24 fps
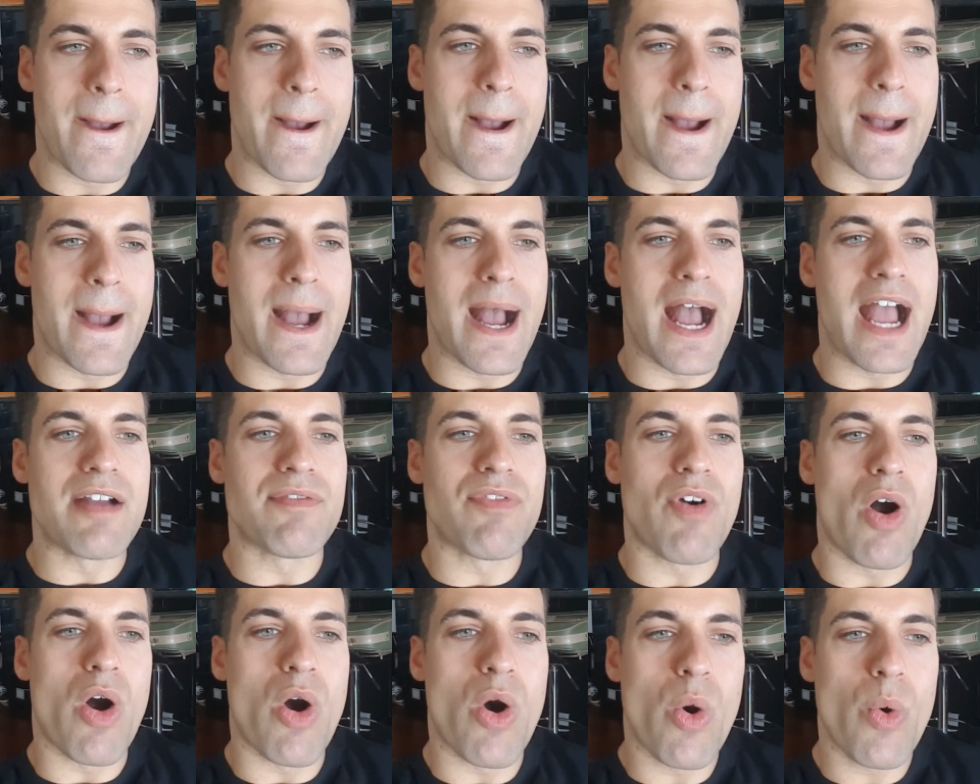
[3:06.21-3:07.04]

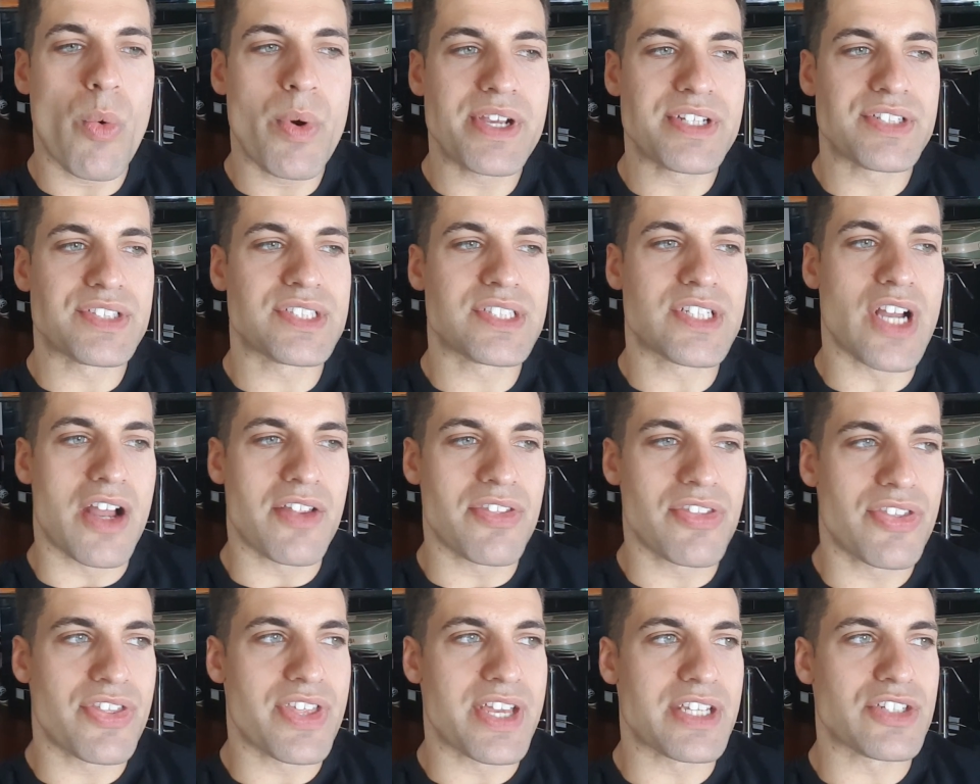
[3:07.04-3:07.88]
I've always
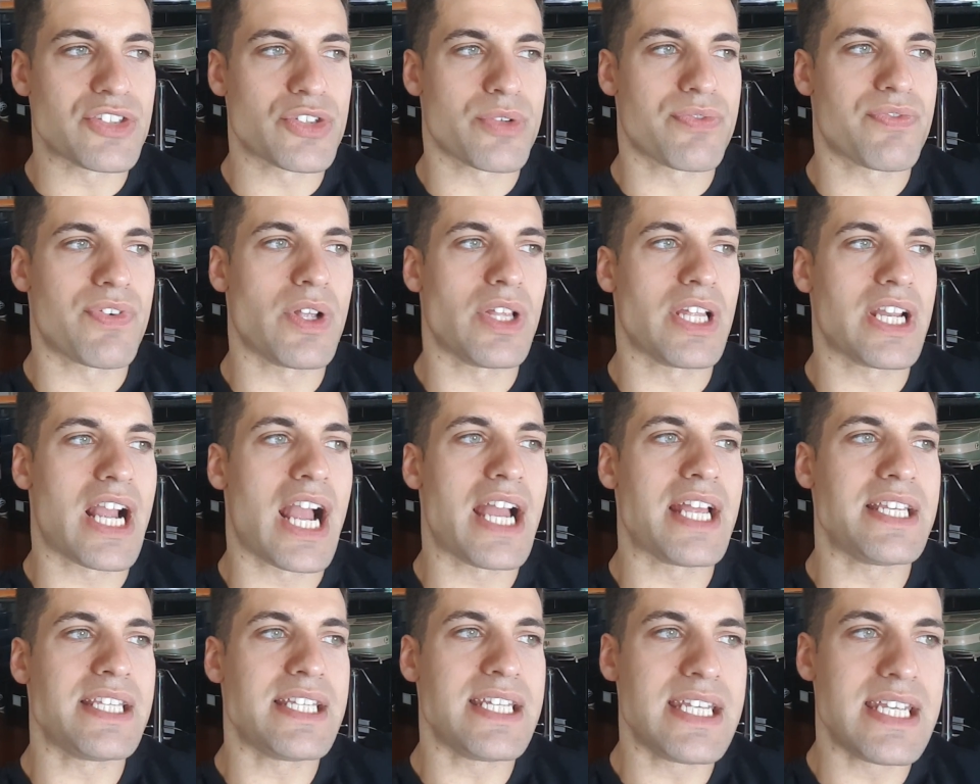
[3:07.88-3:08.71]
done things or felt like
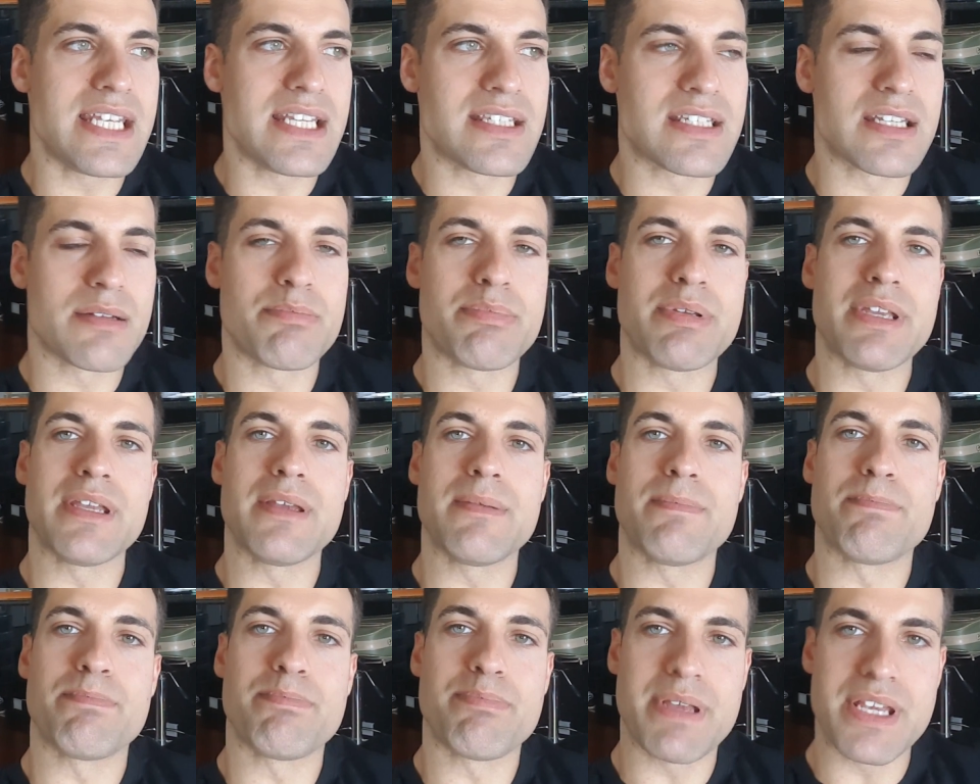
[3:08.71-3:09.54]
I need to
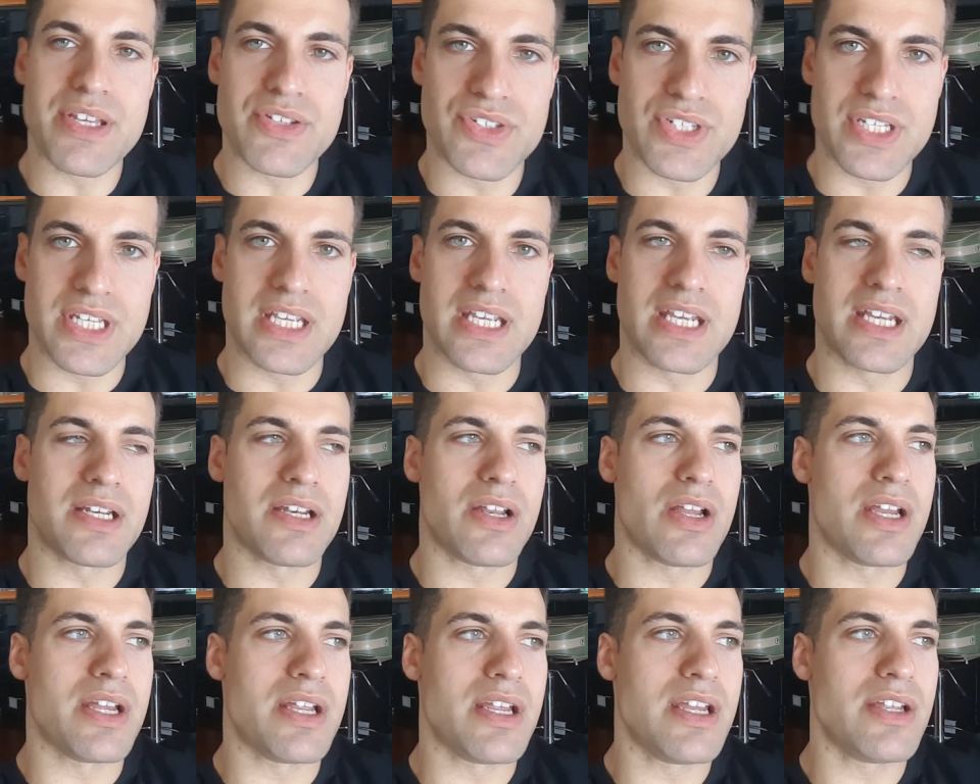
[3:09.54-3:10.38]
be busy
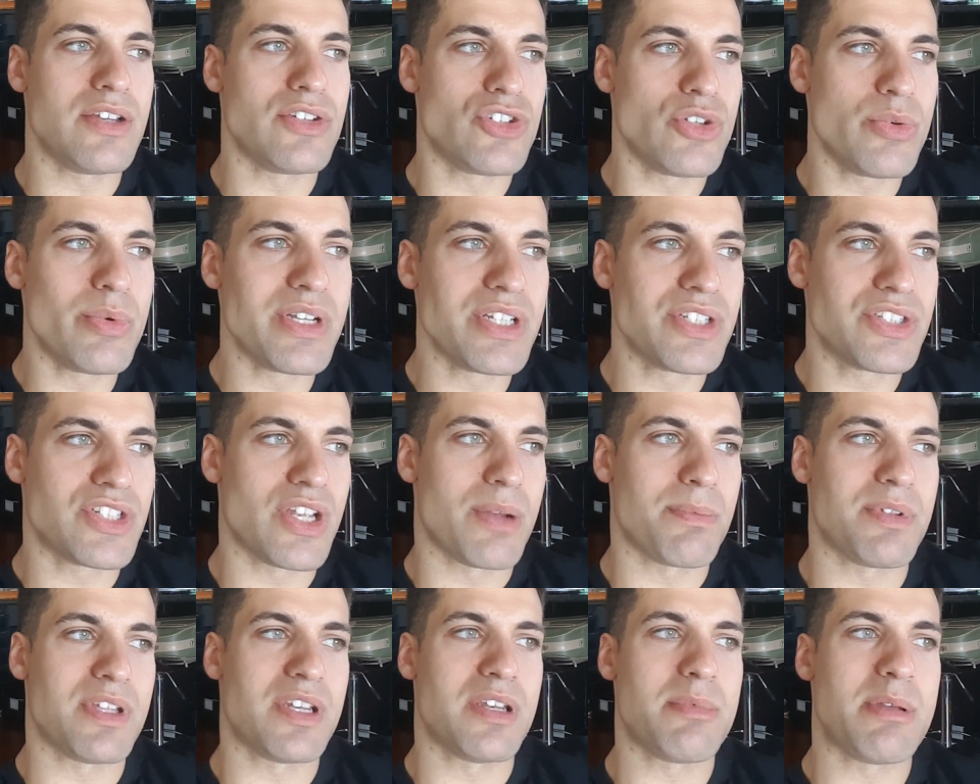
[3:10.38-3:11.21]
and doing
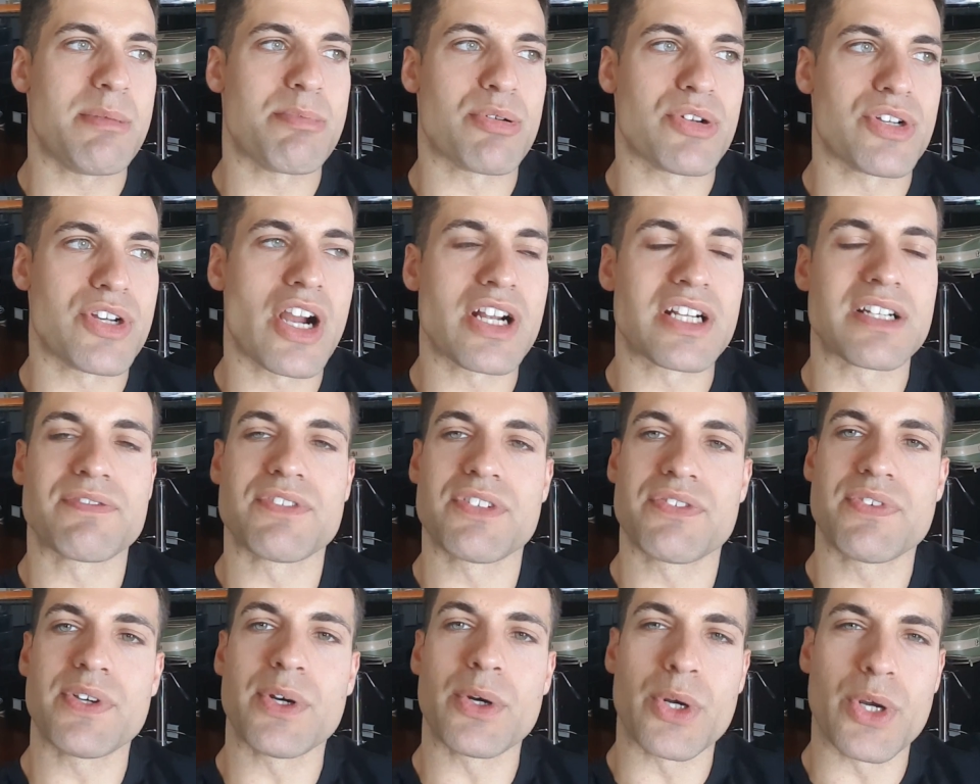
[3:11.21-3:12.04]
something to be productive,
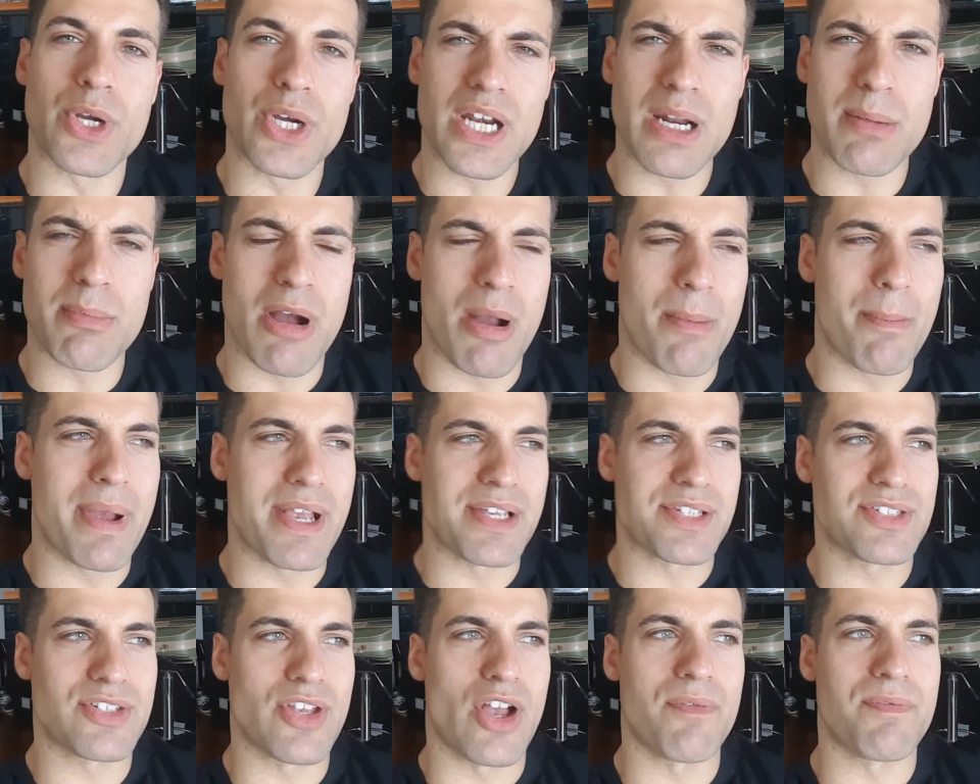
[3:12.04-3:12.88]
to feel good about
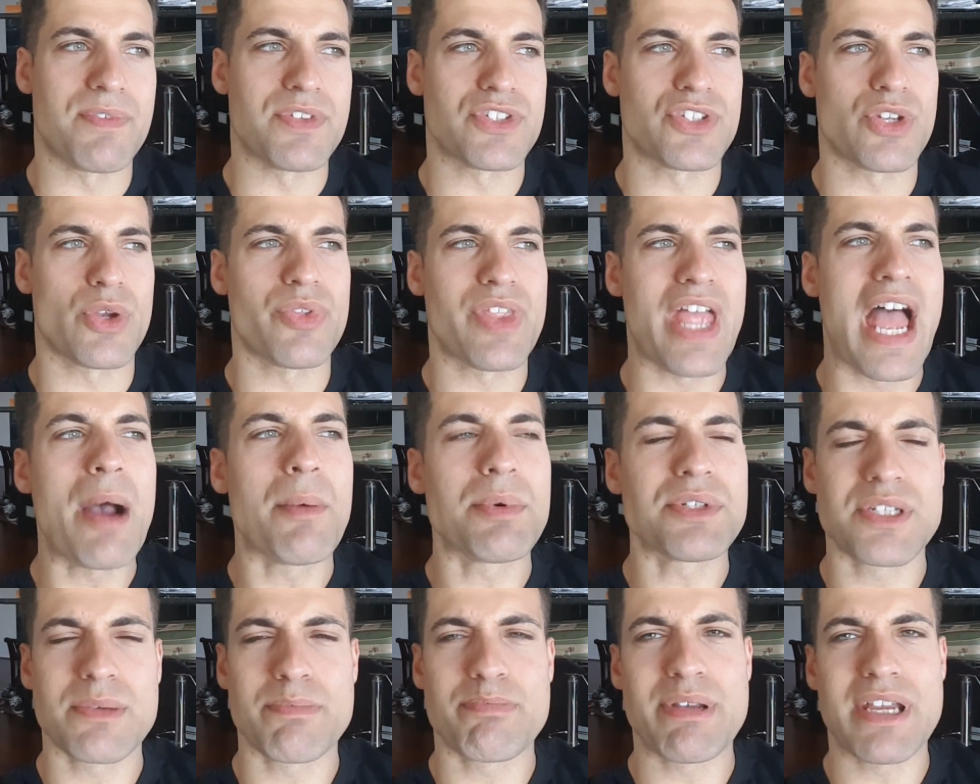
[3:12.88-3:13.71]
myself. And so that
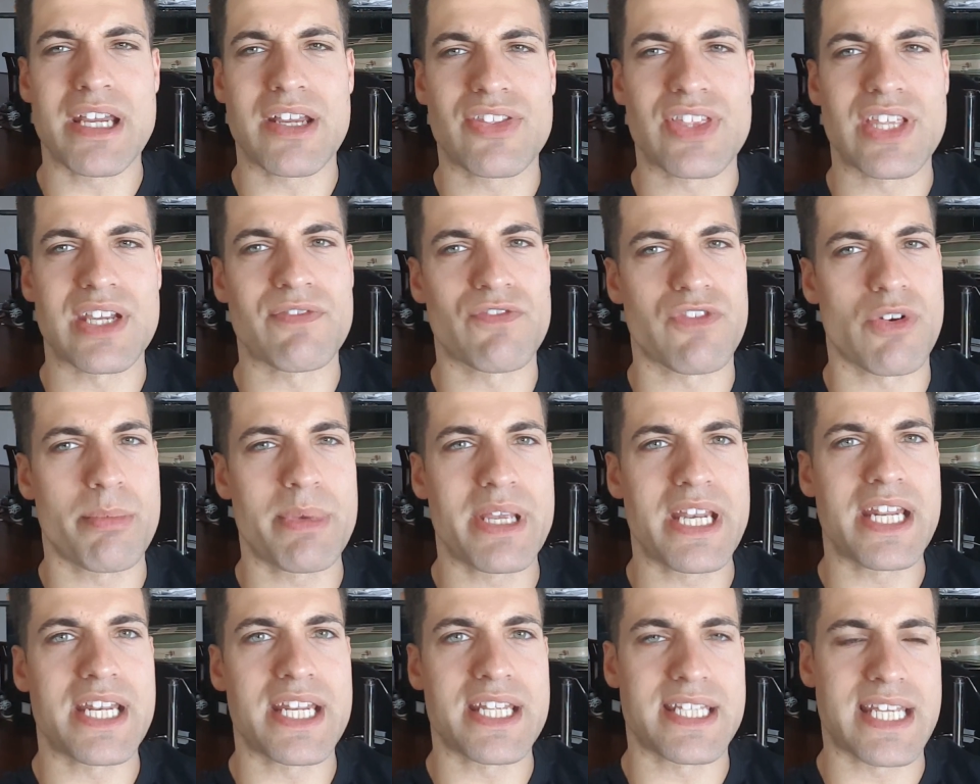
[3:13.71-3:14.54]
was a big thing for
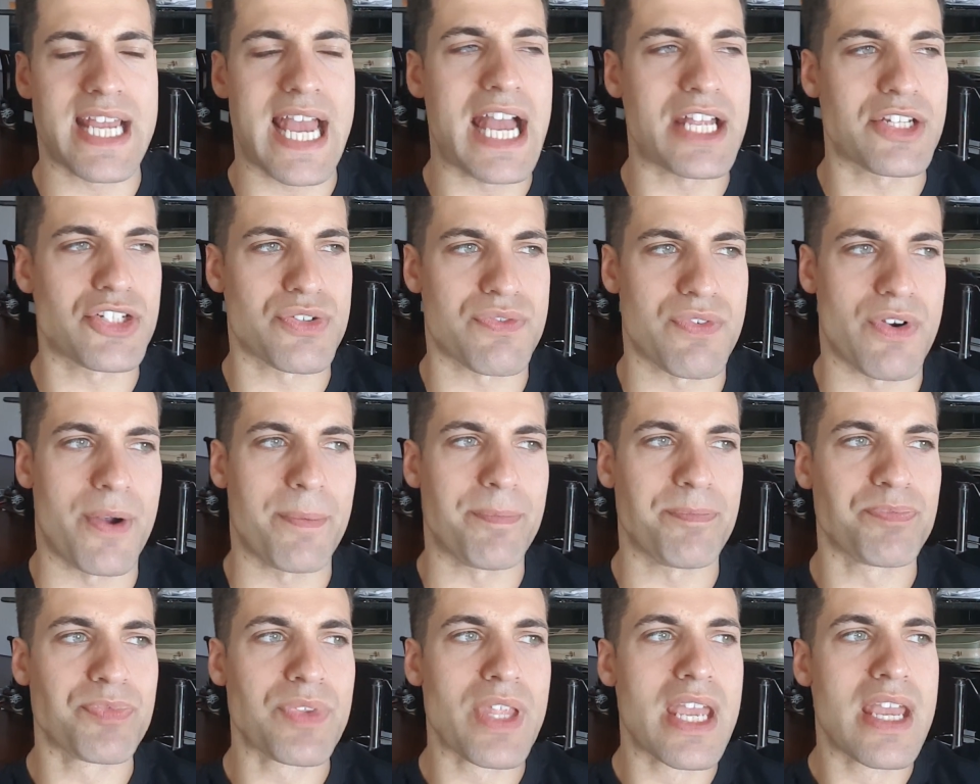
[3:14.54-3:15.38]
me to detach
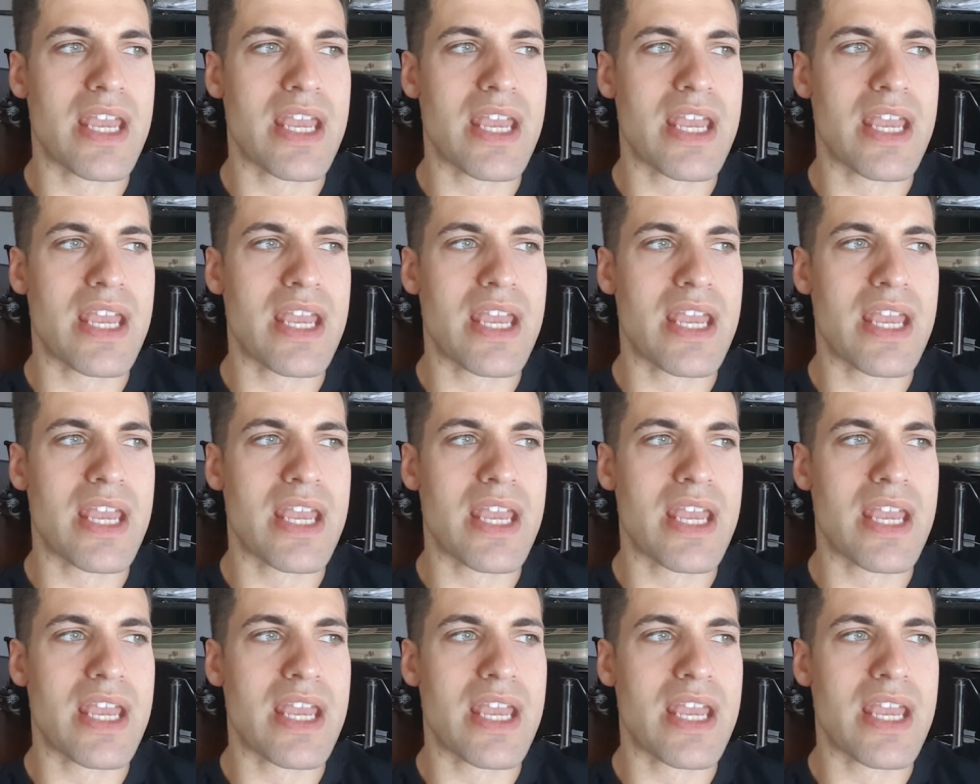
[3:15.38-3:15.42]
from,